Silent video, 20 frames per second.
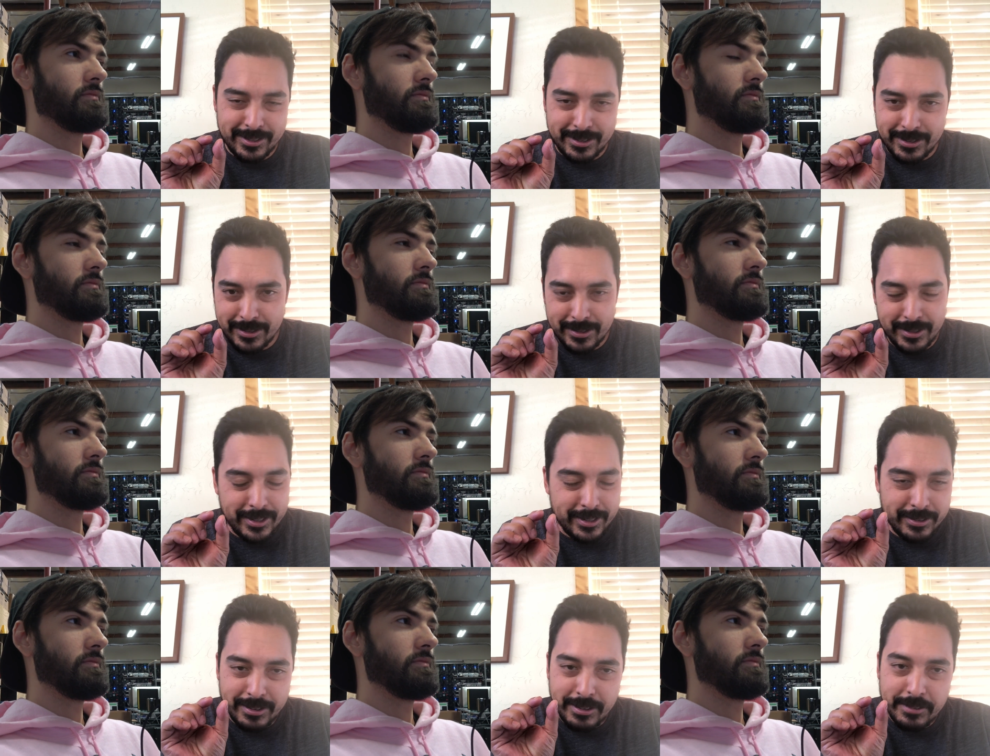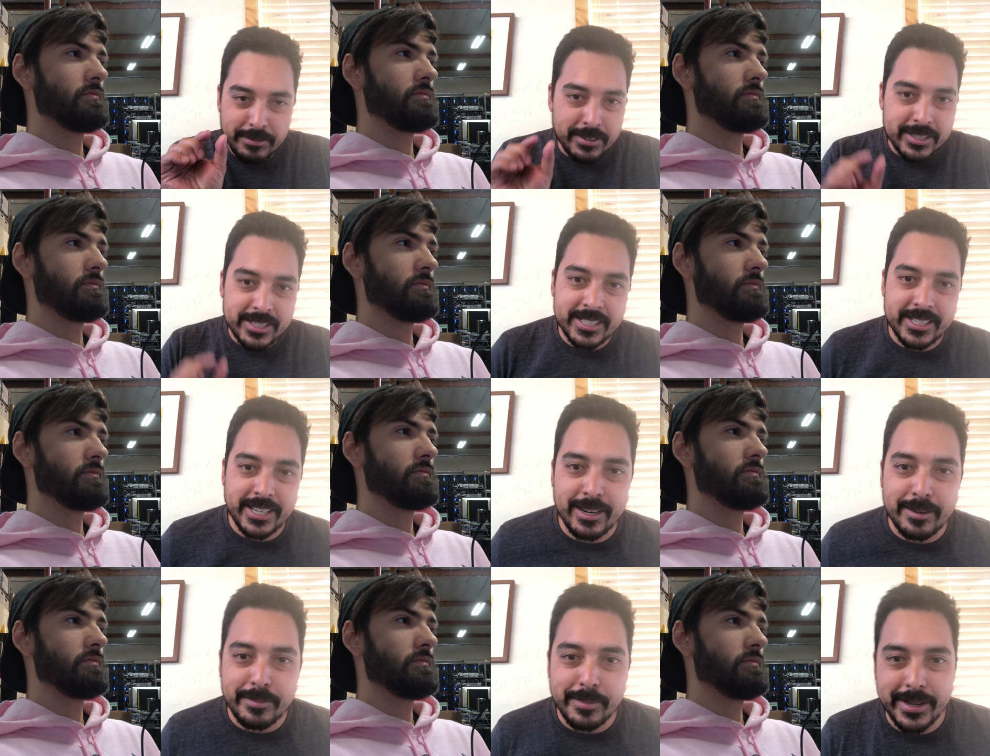Speaker 1: or, you know, even a
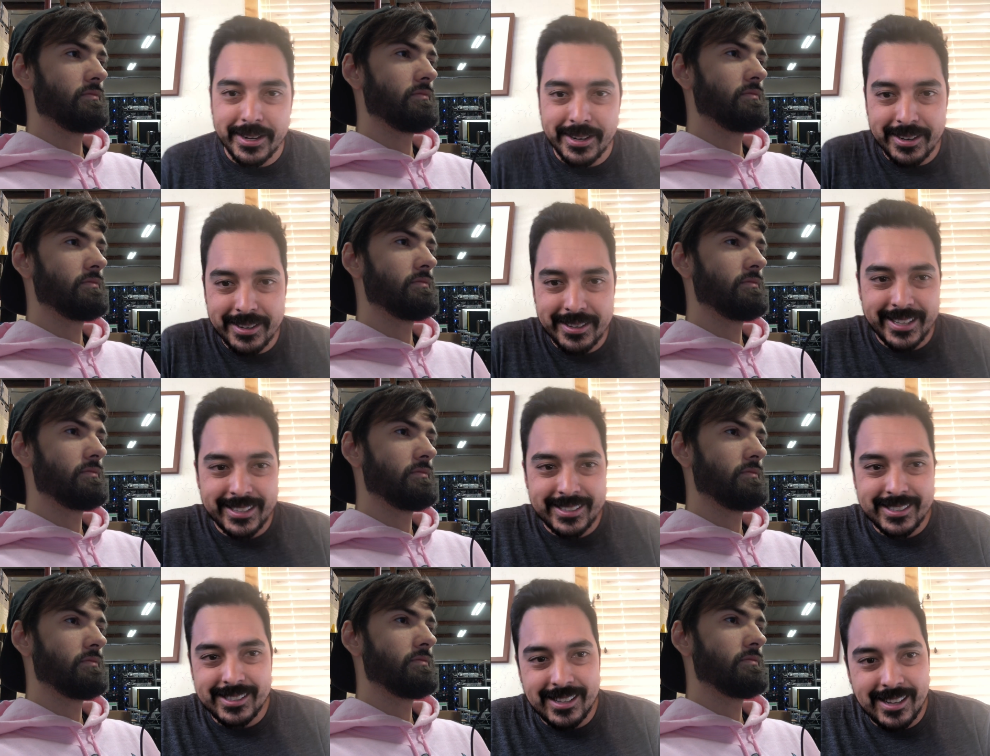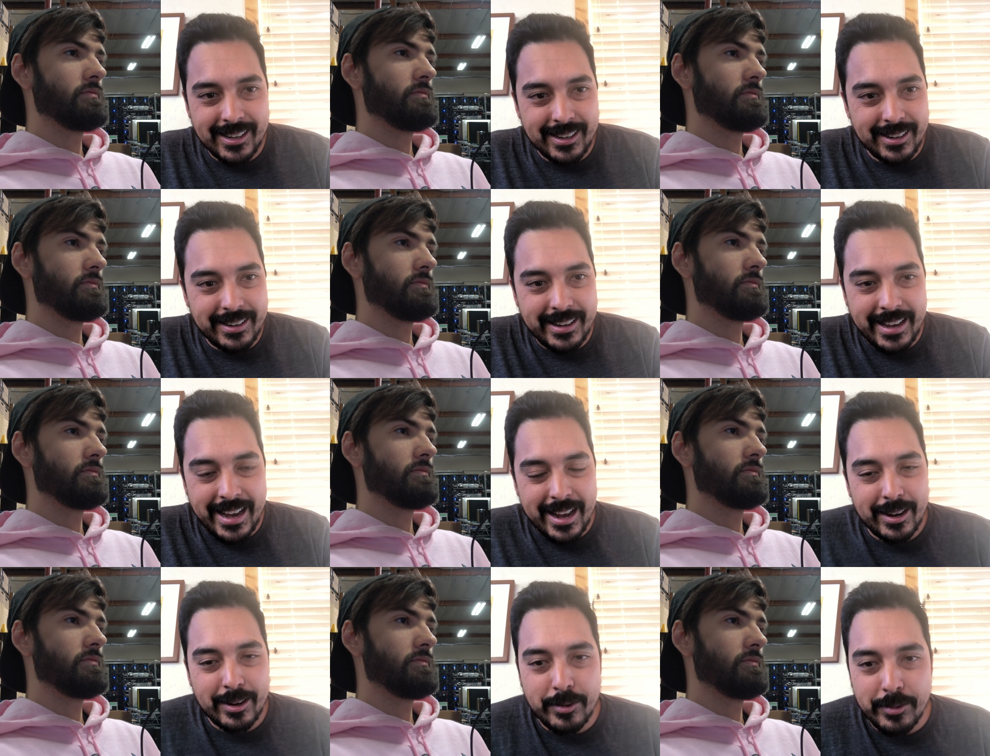centimeter, that's not
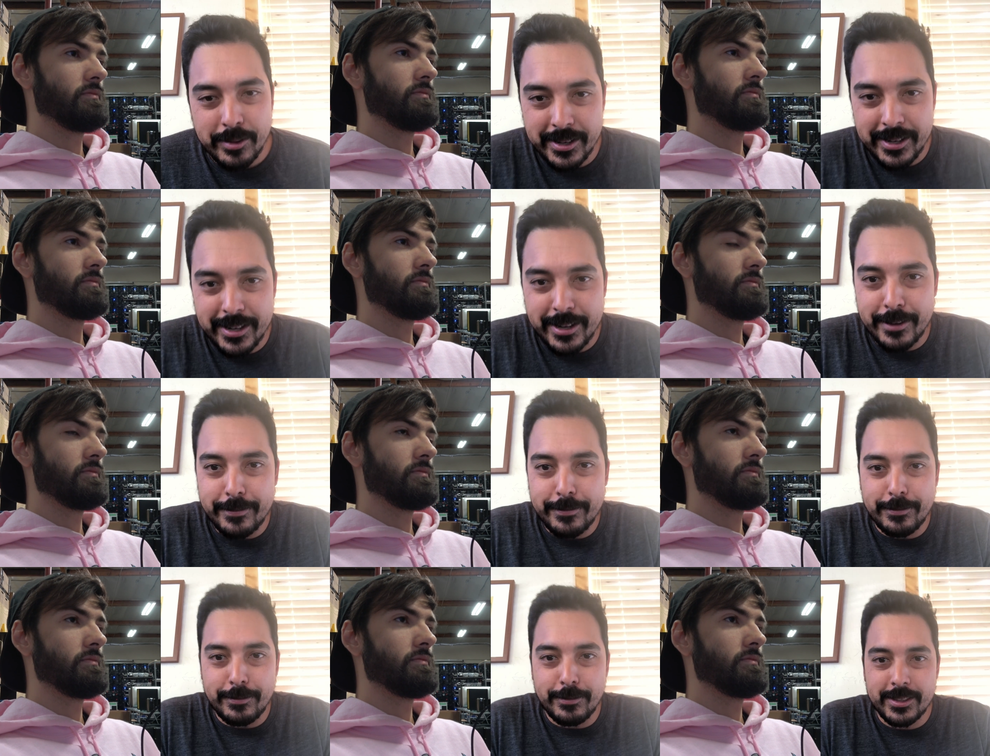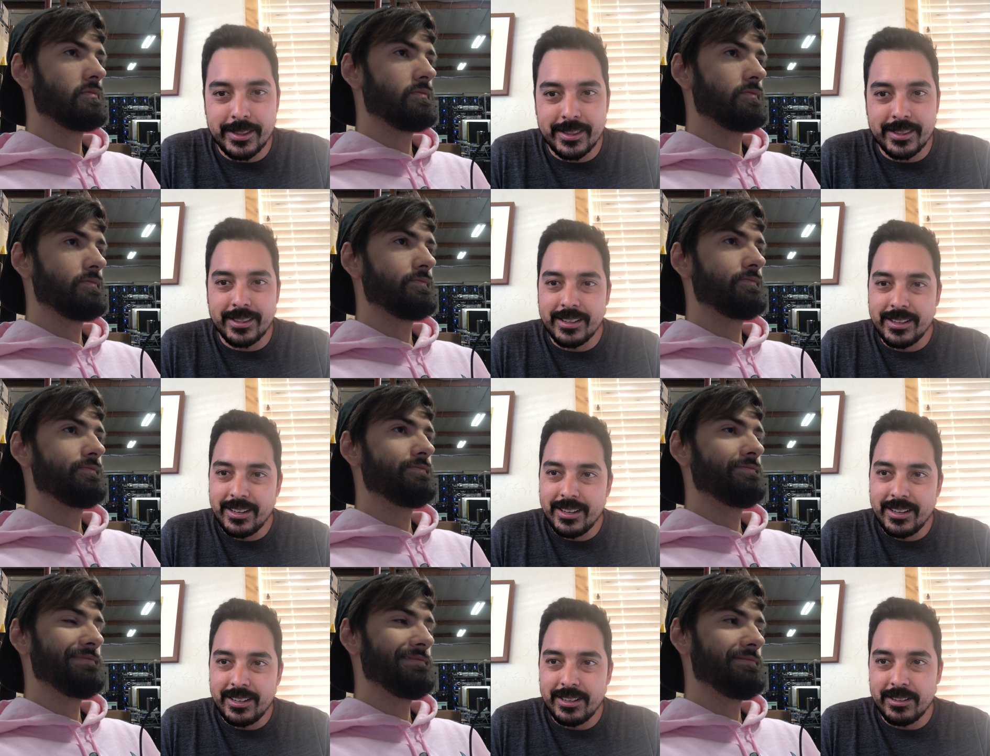adequate enough
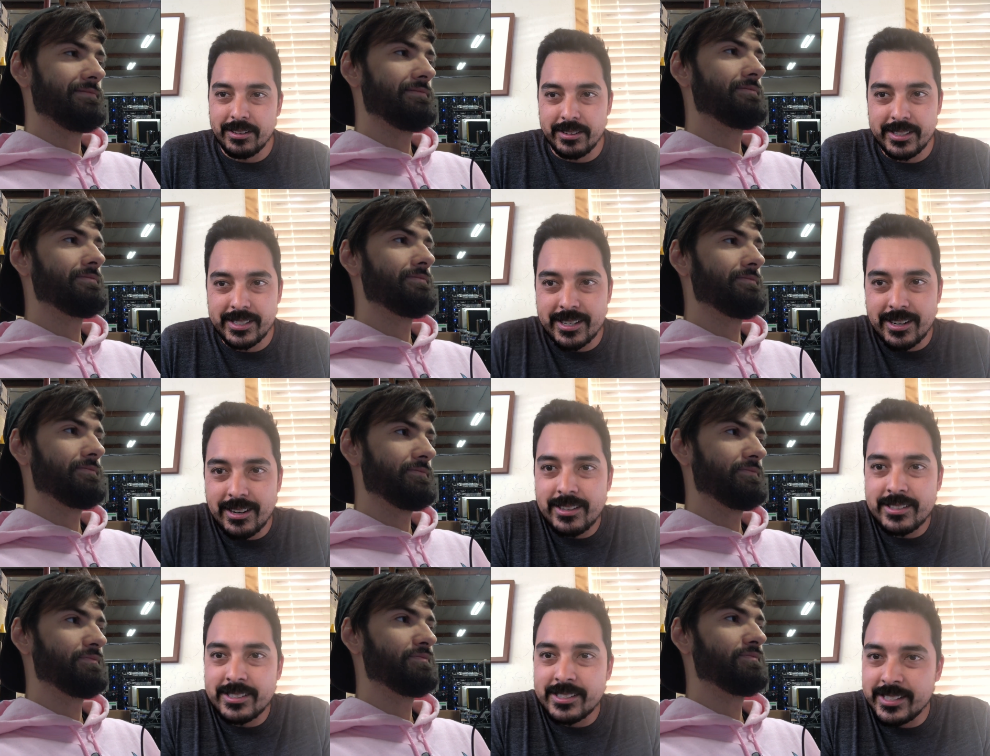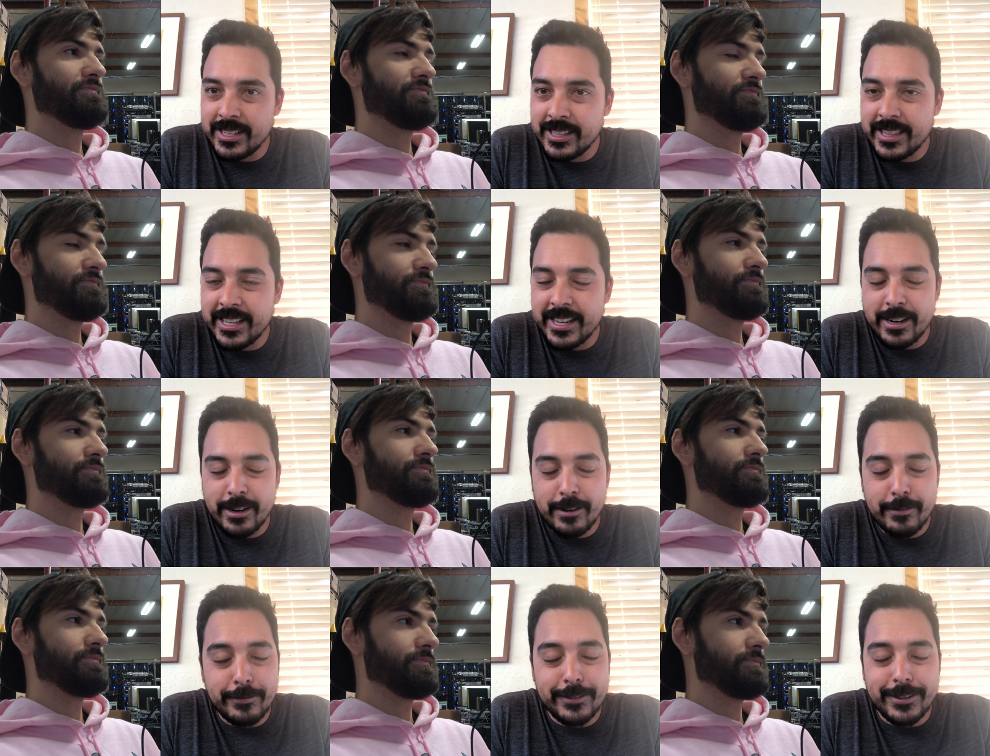when, you know, these cards need
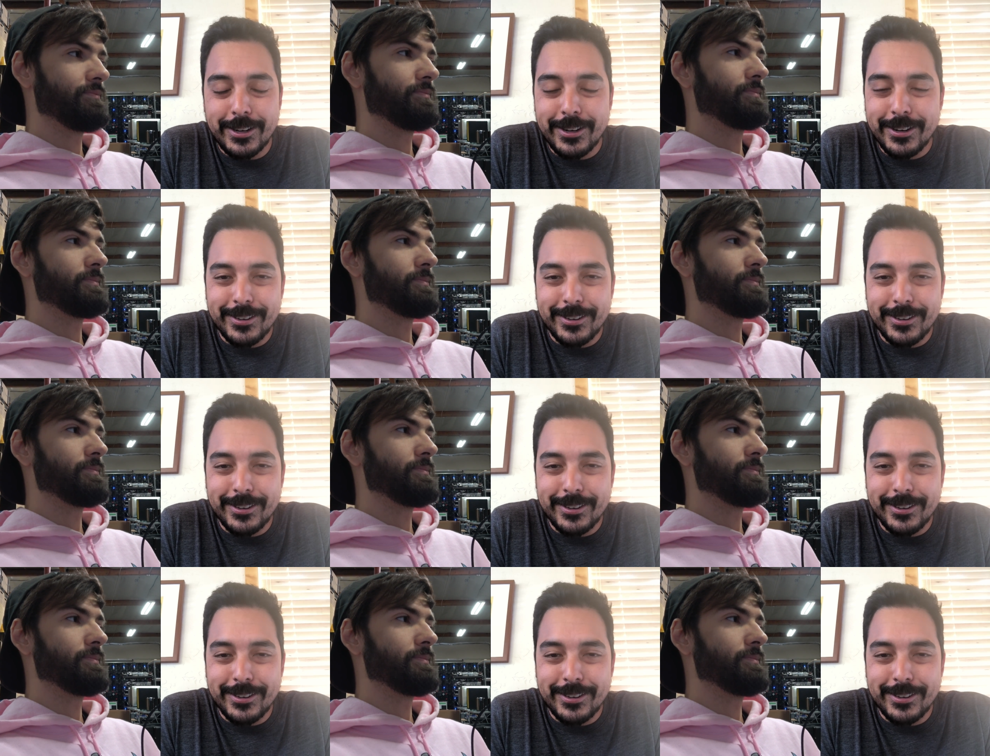that airflow